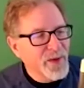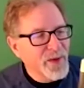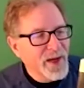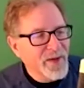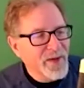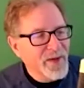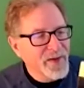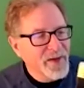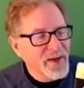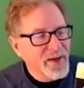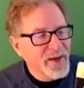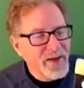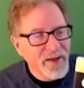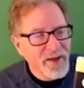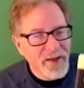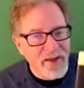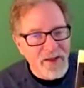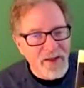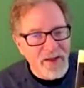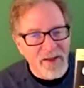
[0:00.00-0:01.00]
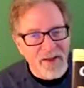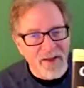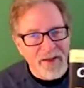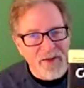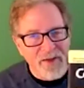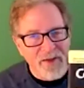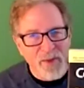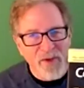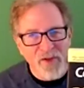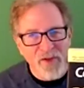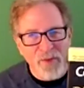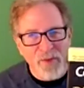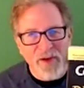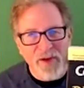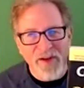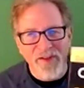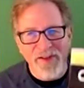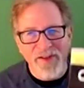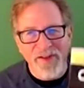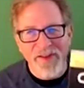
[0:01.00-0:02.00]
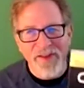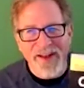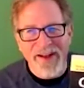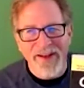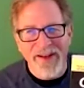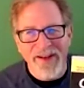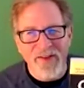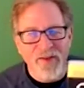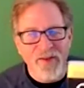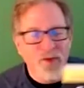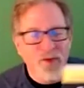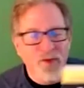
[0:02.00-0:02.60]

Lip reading: We're having a special price on that.